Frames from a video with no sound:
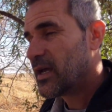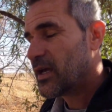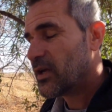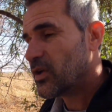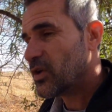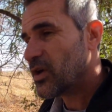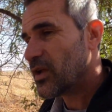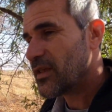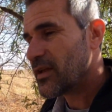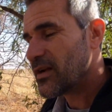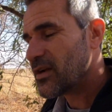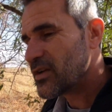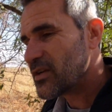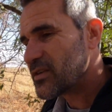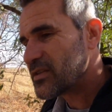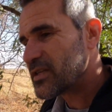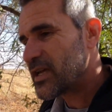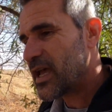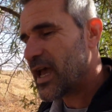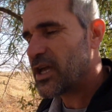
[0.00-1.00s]
they're not
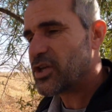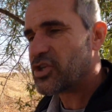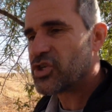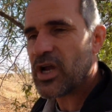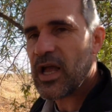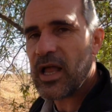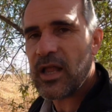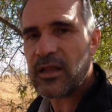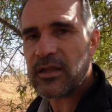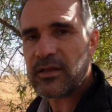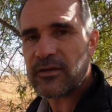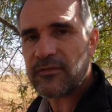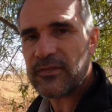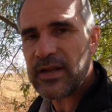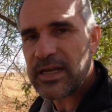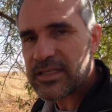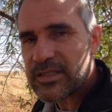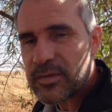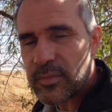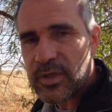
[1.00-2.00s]
as agile and
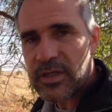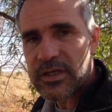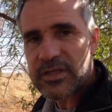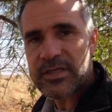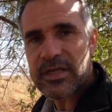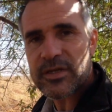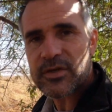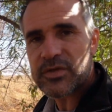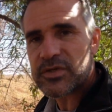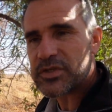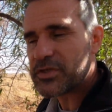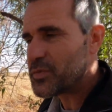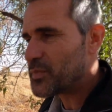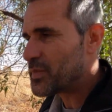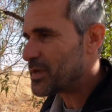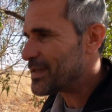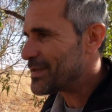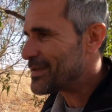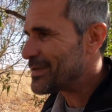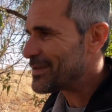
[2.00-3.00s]
flexible as they used to
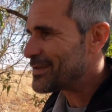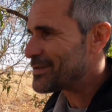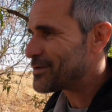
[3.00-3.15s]
be.